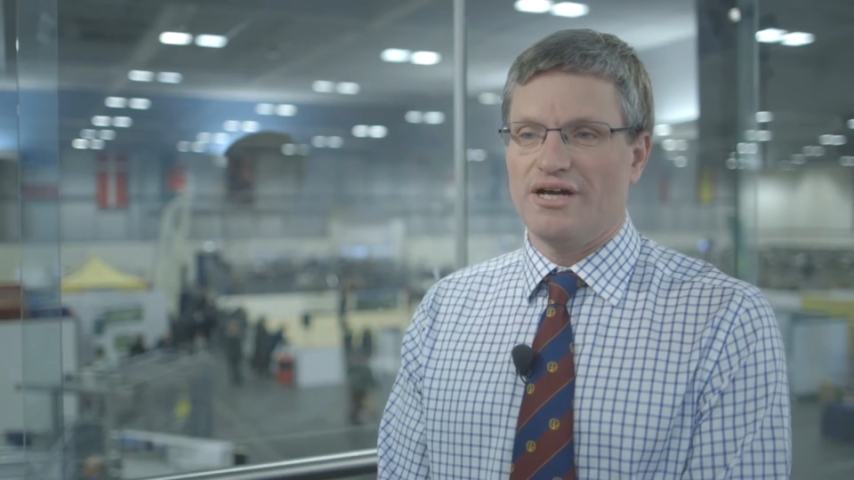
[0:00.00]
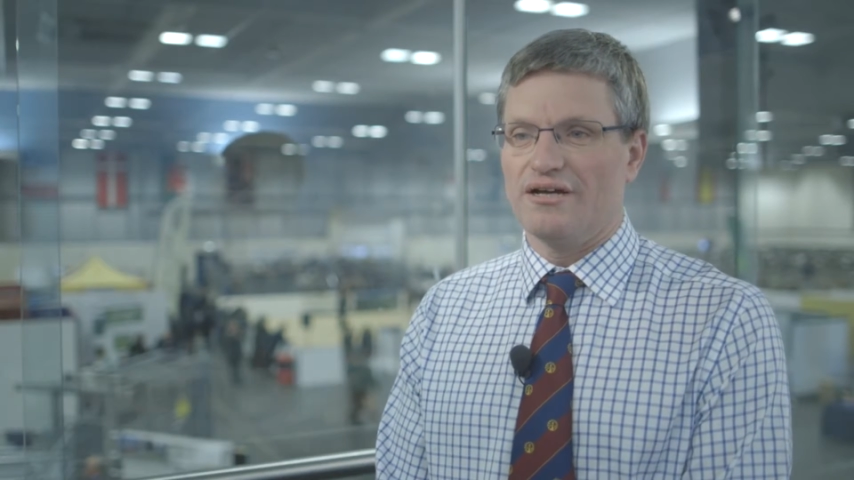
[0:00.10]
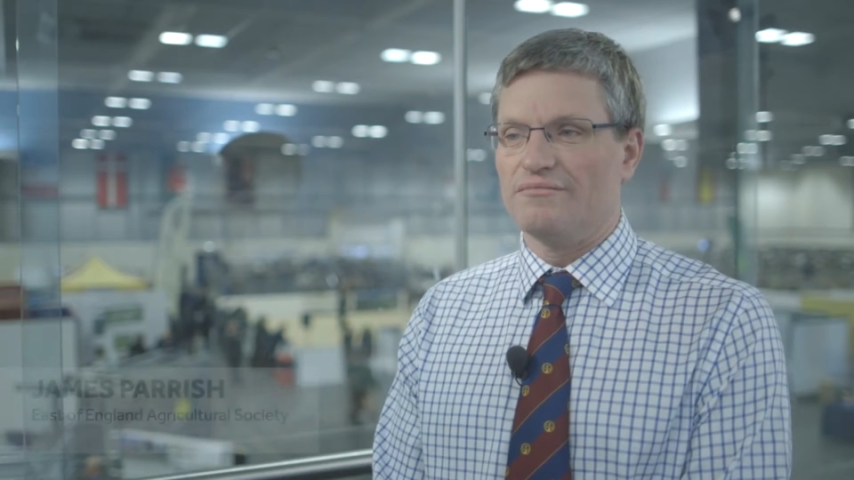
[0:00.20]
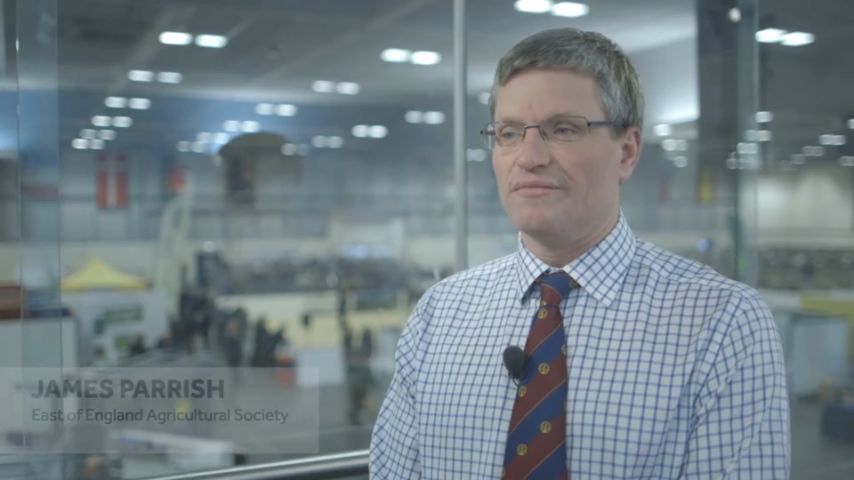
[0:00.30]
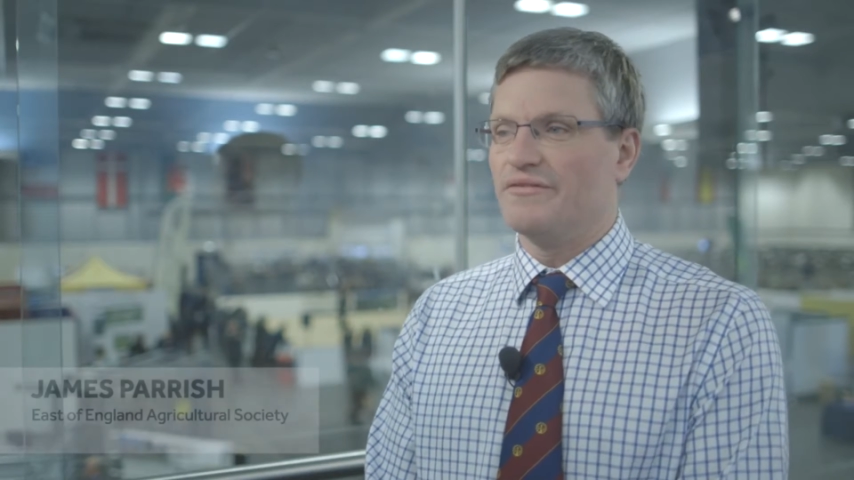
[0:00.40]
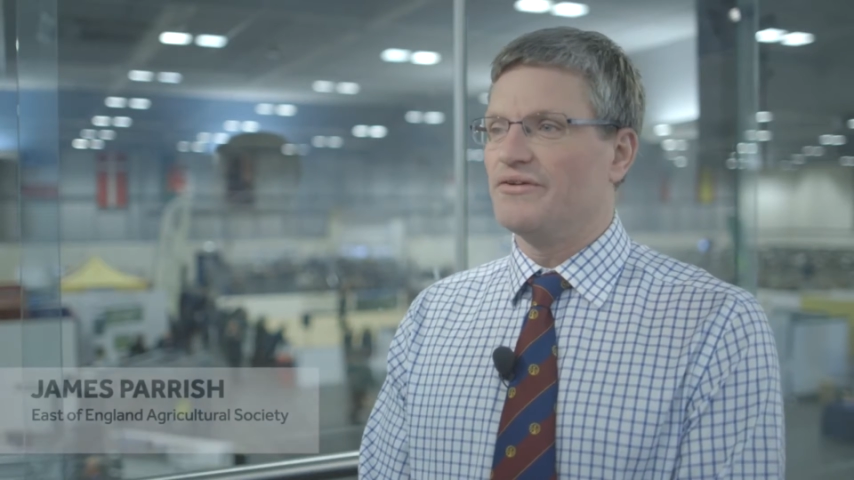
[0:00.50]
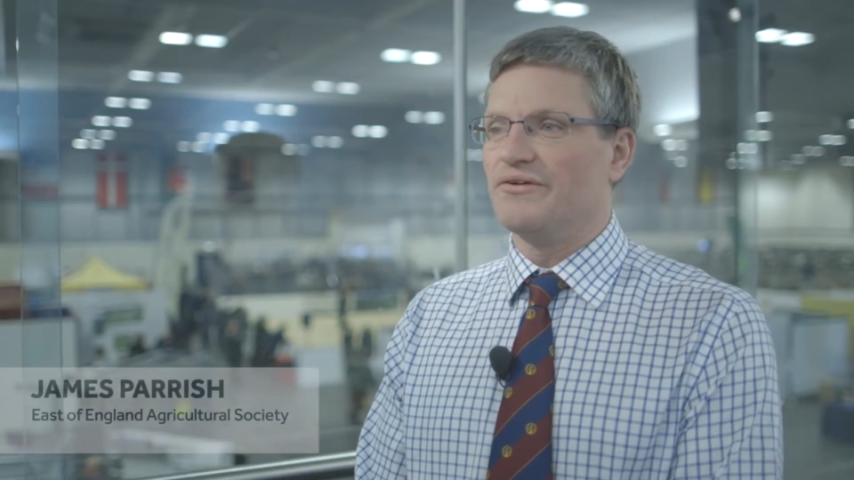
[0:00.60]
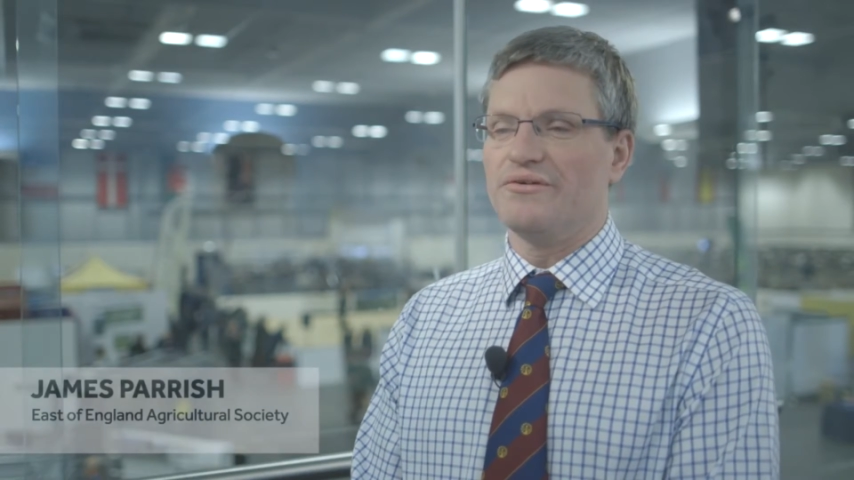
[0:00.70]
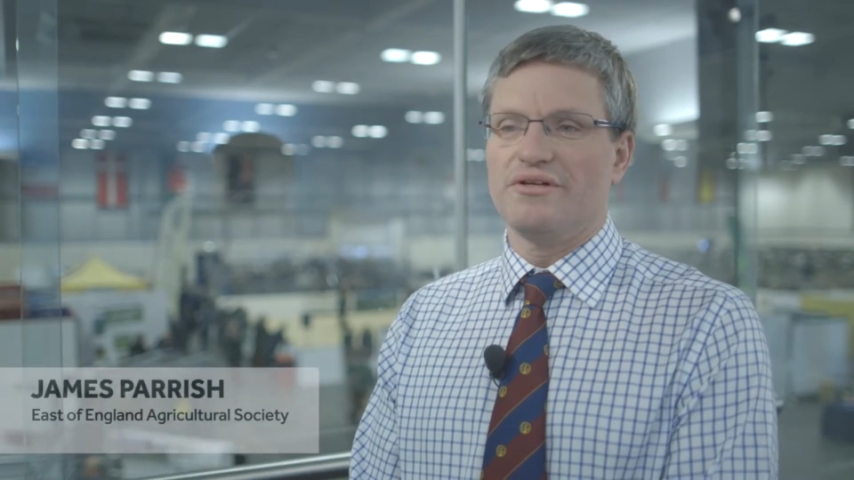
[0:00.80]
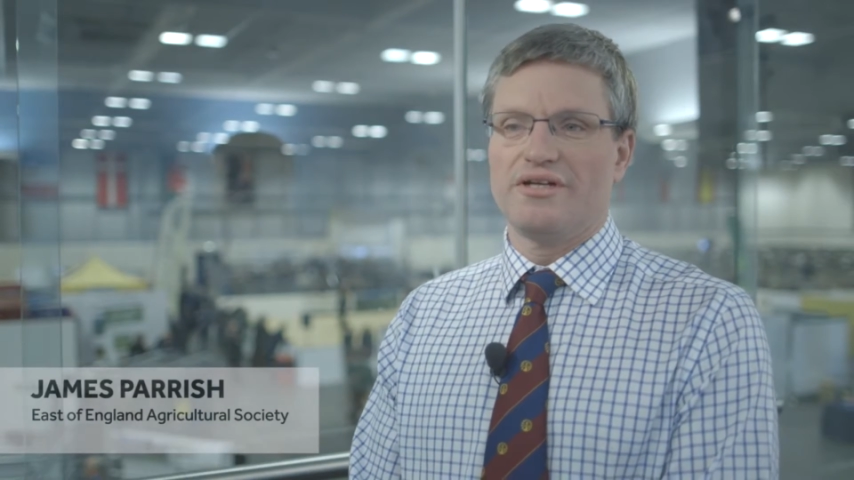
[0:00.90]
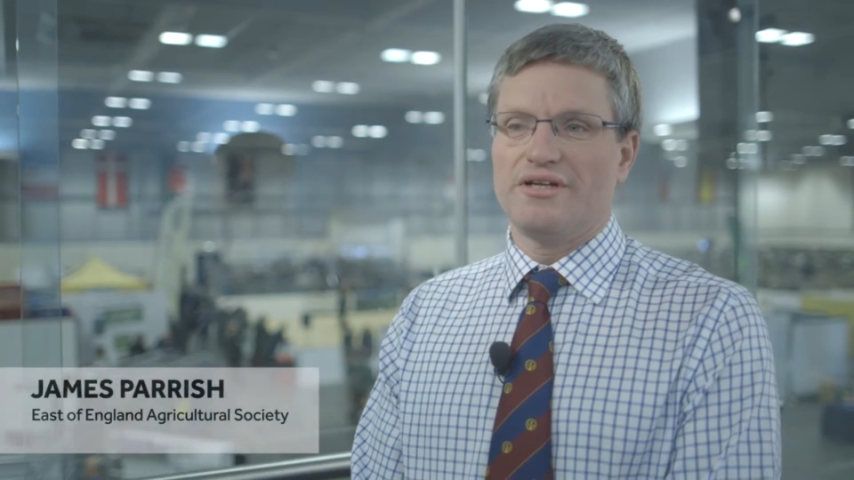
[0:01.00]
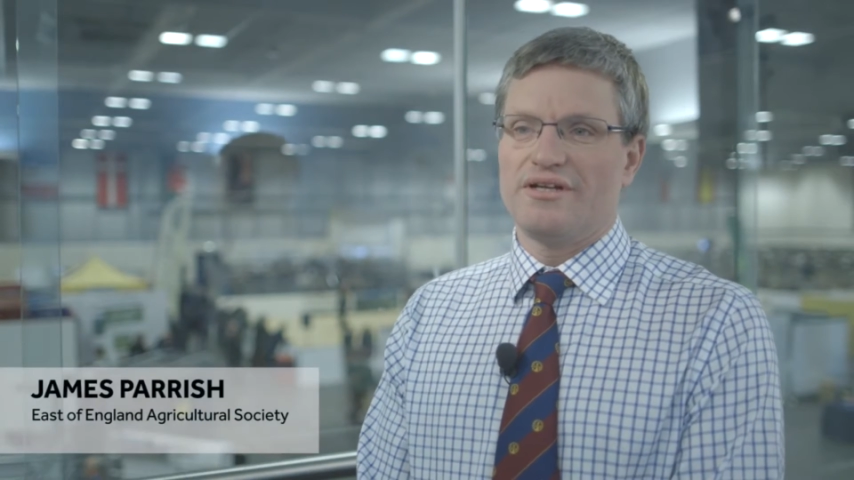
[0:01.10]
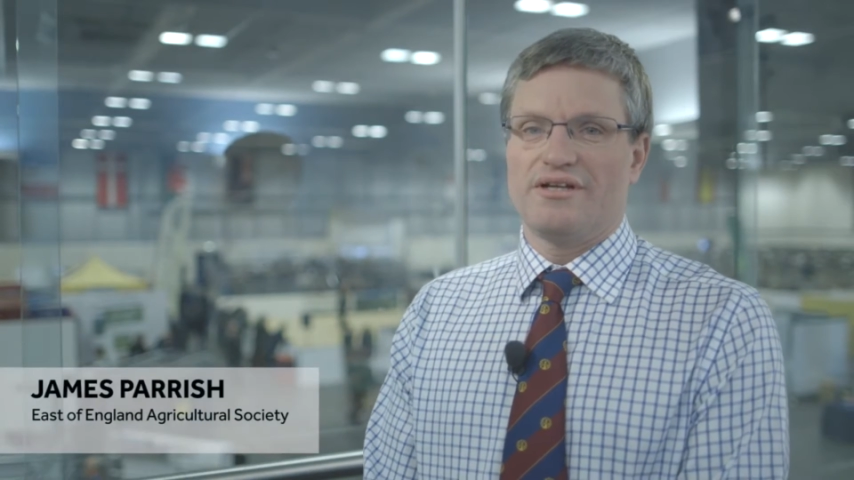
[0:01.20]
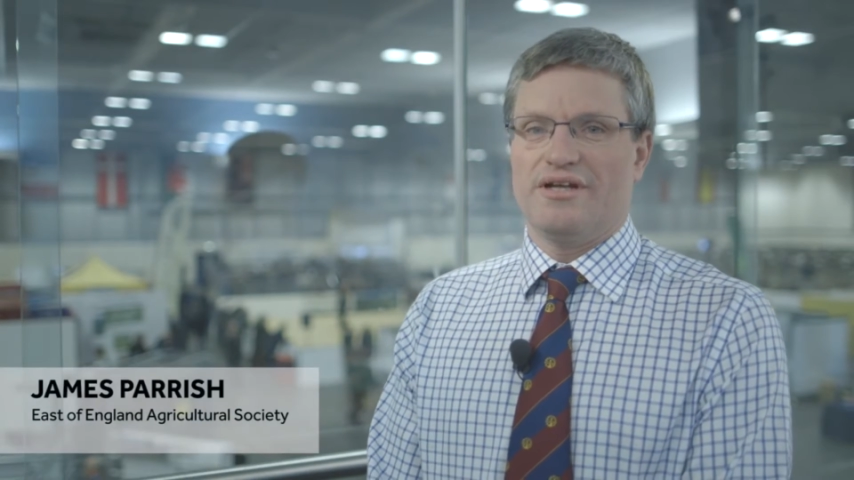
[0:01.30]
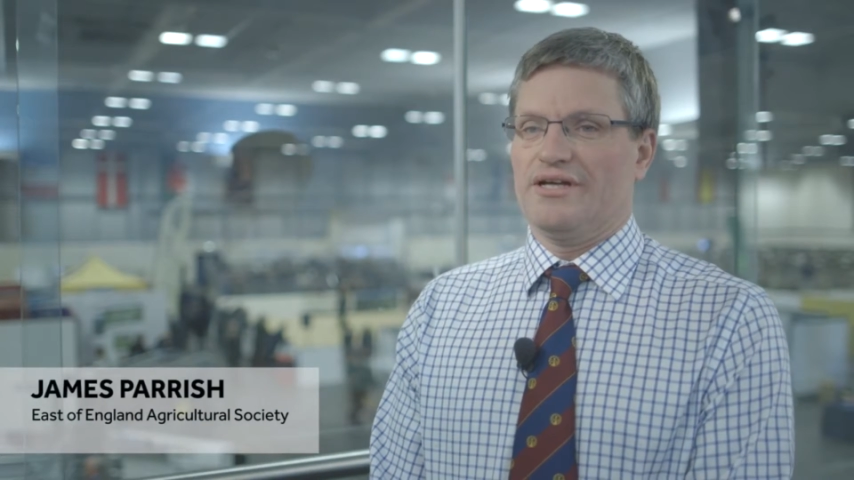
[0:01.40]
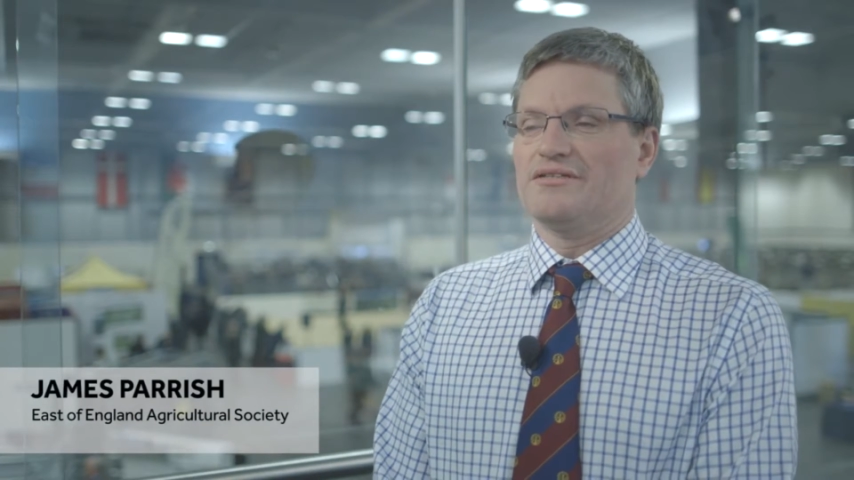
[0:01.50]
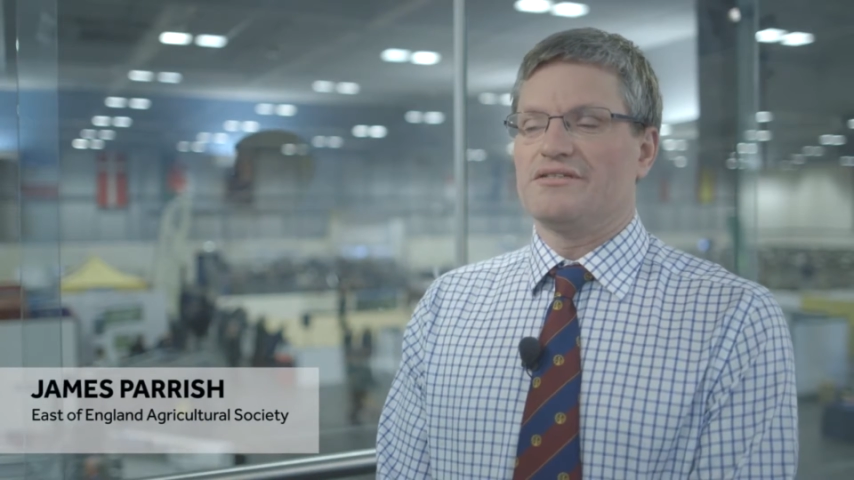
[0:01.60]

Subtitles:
In